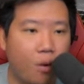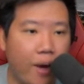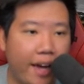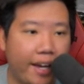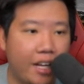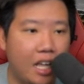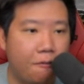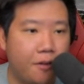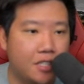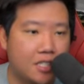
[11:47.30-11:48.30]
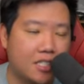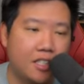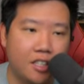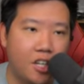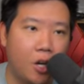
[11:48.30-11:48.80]
wagon, if it's,
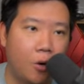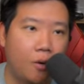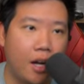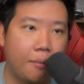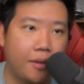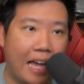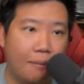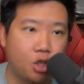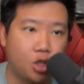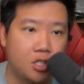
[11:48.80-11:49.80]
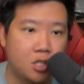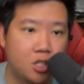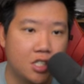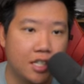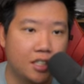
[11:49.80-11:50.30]
you know, captured, so
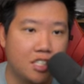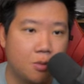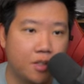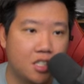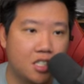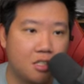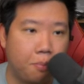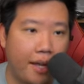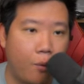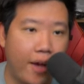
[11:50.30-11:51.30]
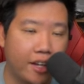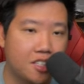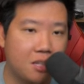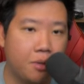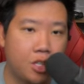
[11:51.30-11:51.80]
just like this one, there's a supply wagon.
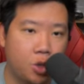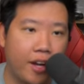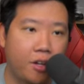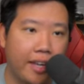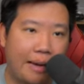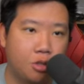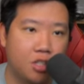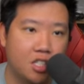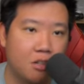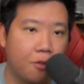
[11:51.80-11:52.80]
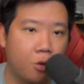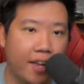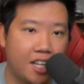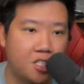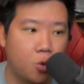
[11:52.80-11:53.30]
Somebody try to capture this if you don't
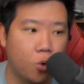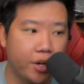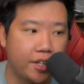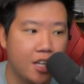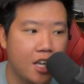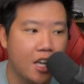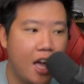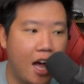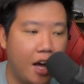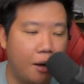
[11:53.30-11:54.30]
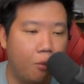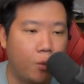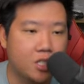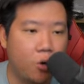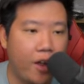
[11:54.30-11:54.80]
escort it.
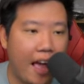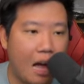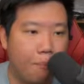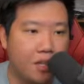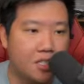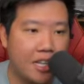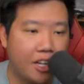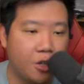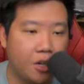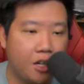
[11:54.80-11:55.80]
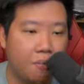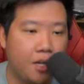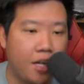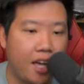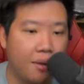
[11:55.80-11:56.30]
What's going to happen is that you're going to
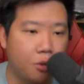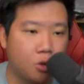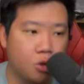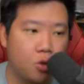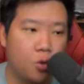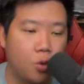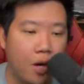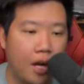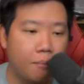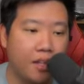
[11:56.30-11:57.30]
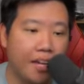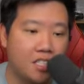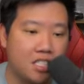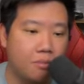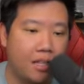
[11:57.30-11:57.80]
be able to
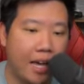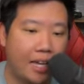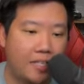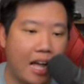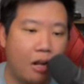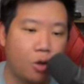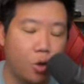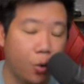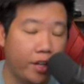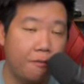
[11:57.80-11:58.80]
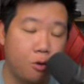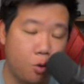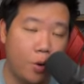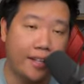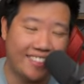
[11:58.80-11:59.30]
gain some Night Owl coin if
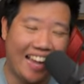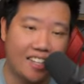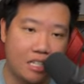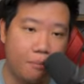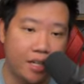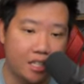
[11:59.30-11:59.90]
you attack somebody